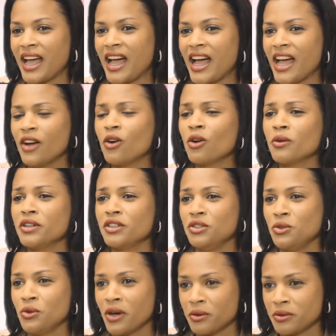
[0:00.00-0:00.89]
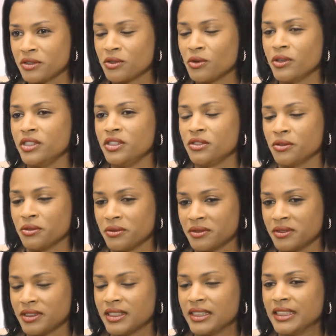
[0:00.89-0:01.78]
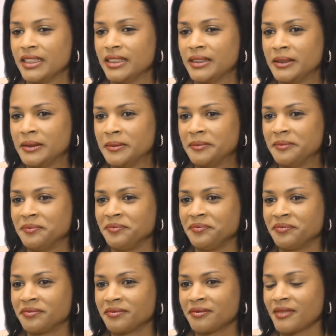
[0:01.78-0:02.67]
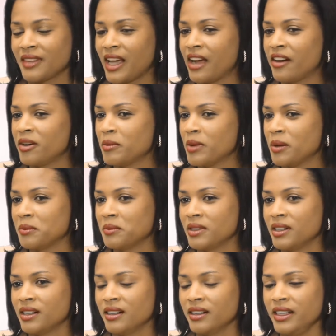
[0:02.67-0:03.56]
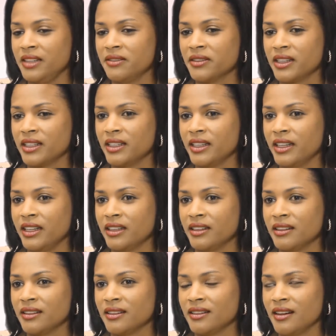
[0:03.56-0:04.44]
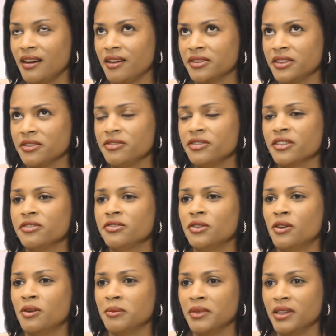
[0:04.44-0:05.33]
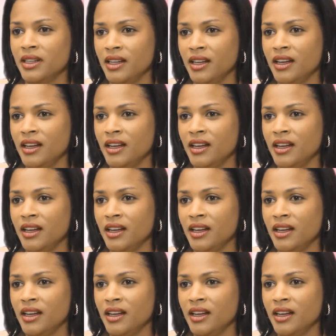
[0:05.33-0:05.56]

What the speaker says: I always knew I was going to. I remember even after fifth form,